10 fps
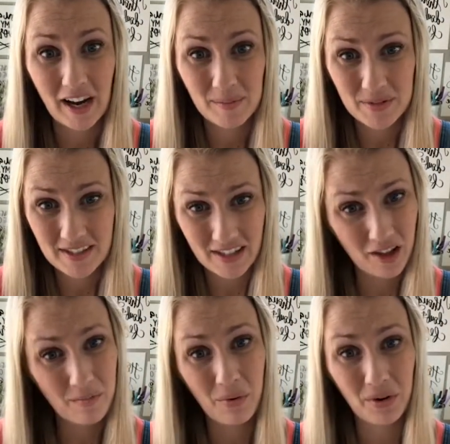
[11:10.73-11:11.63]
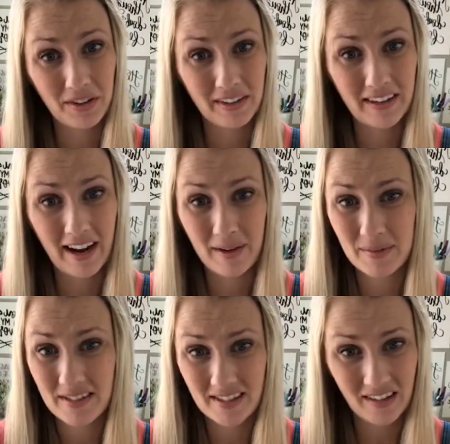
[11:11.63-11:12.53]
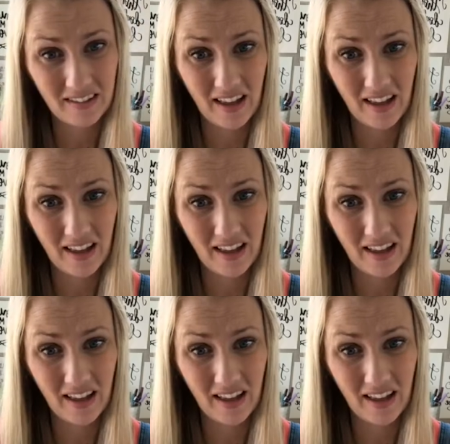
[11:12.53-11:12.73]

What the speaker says: I'm still important, I'm still